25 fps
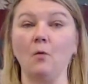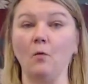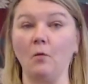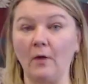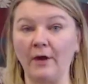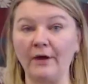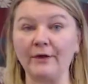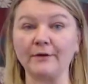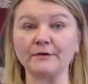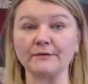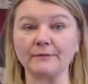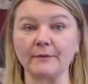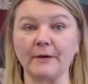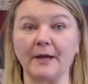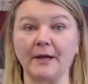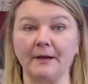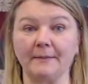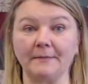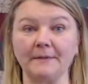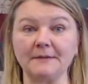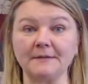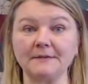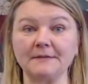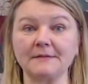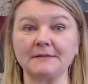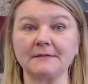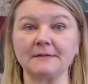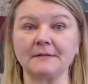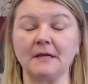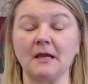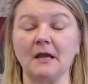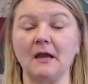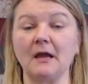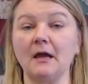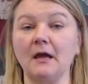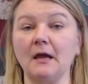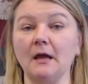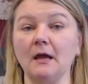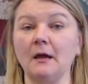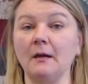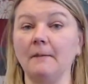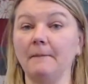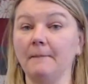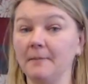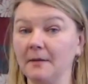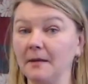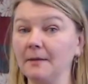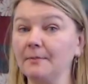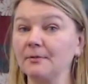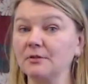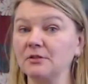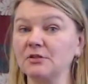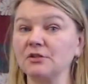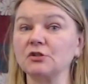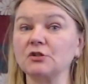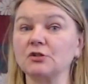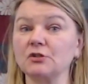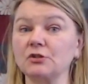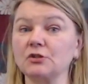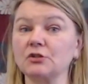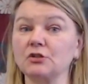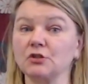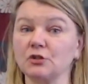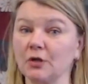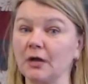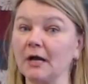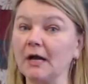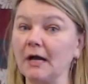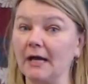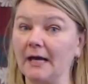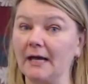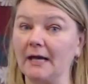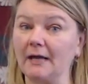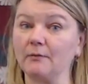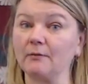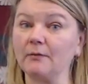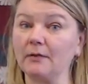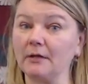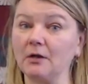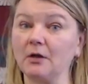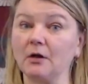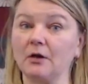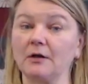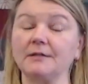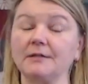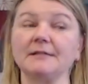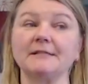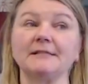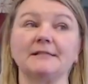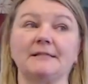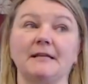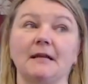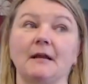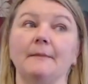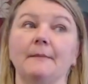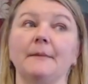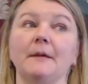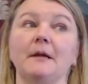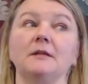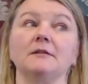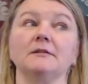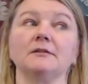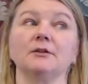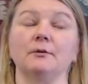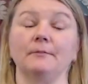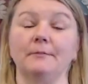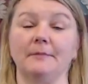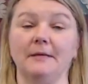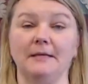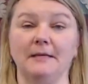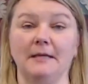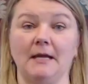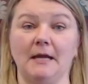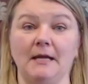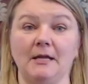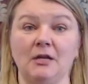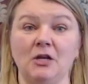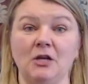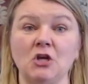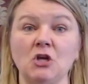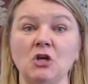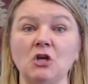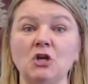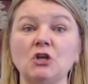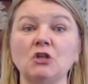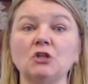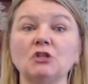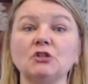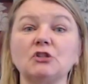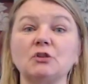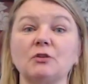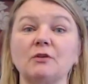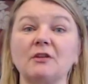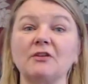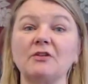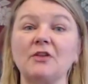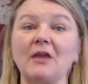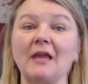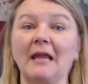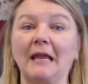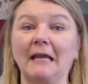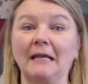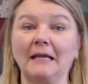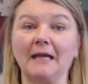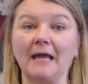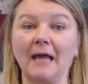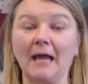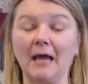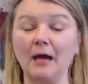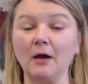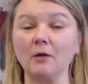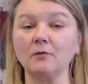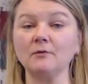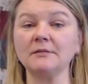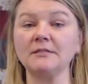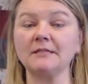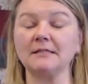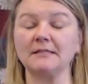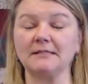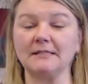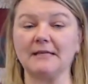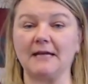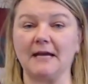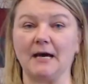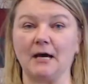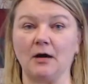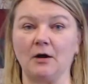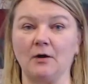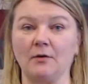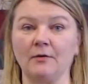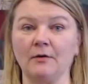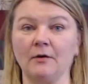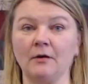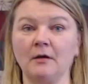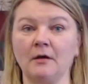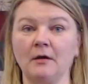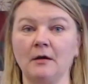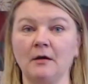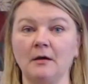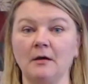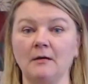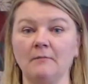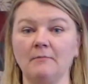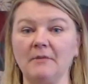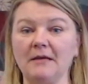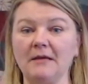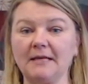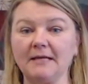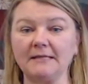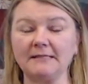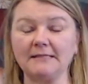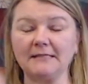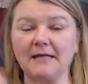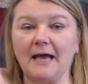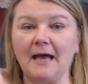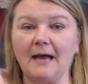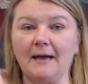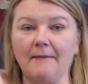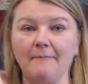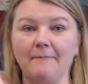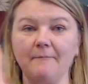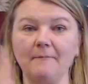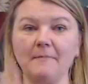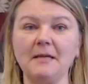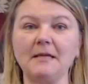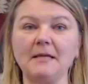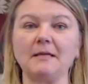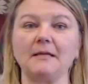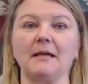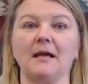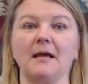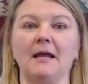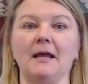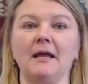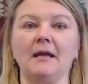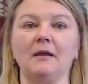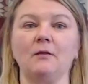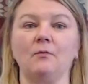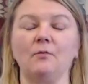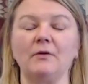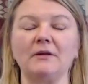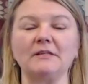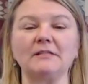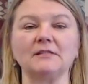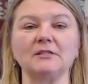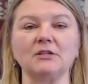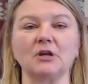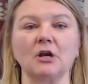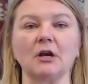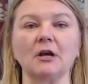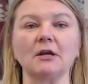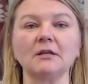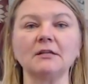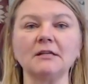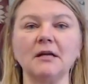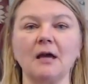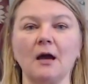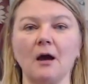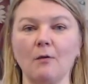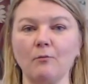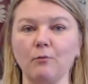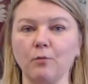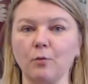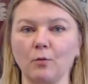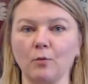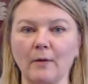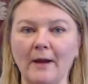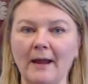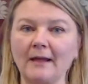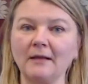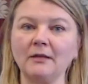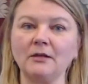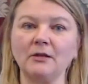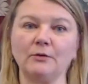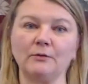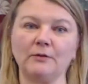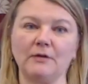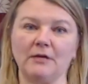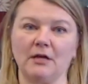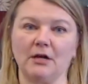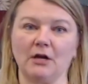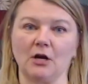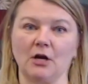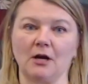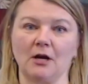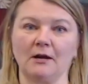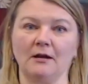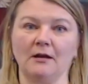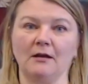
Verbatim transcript: here's what happens. People try really hard to stay up until midnight so that they can count down because at midnight we start a brand new year.